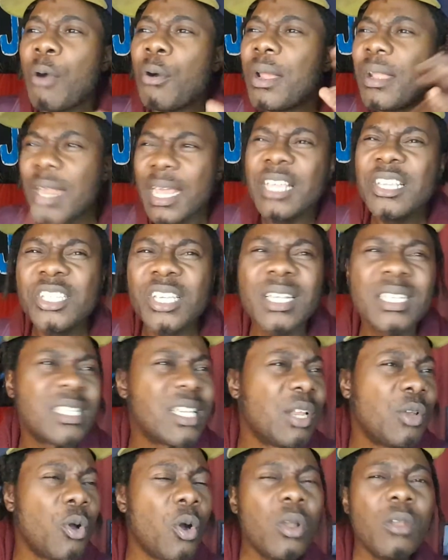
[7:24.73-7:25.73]
Rangers
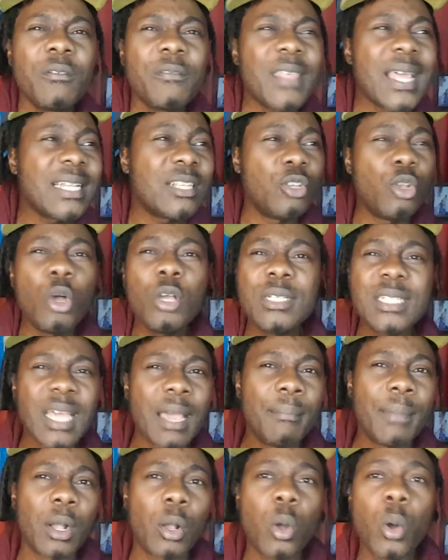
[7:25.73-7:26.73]
and all of that. Long
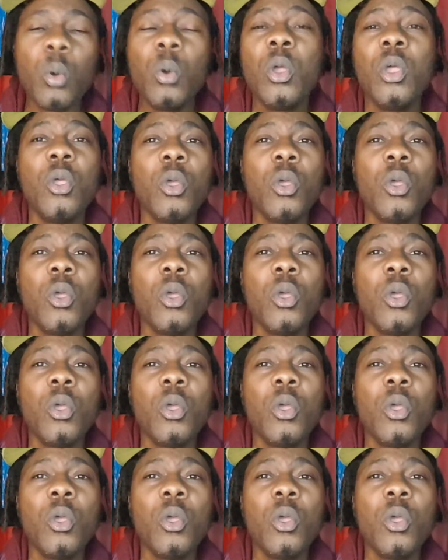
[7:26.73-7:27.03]
time ago,